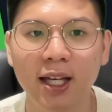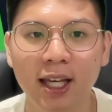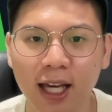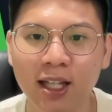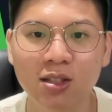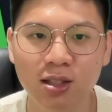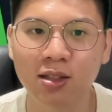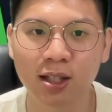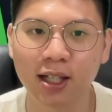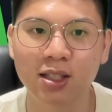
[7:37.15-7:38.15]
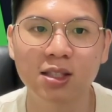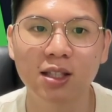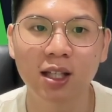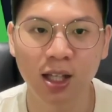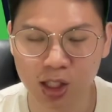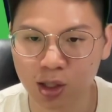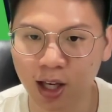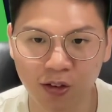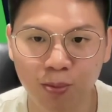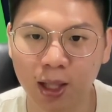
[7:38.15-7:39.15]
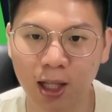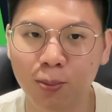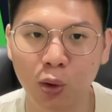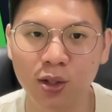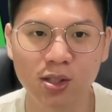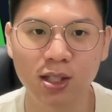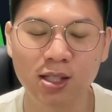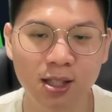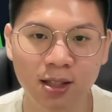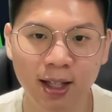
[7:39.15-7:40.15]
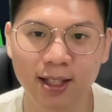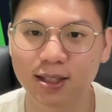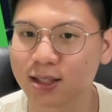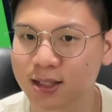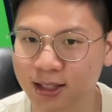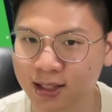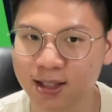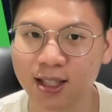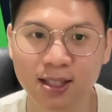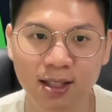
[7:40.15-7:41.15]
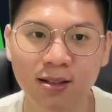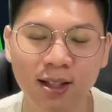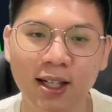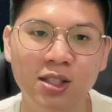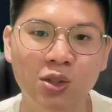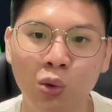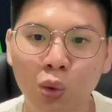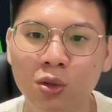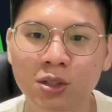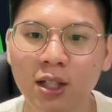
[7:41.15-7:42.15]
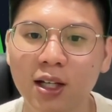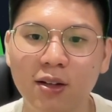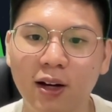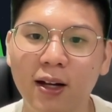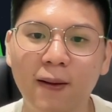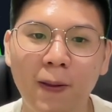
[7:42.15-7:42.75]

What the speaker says: Kane still gets his FPL points, he still gets assists, he still gets goals, right?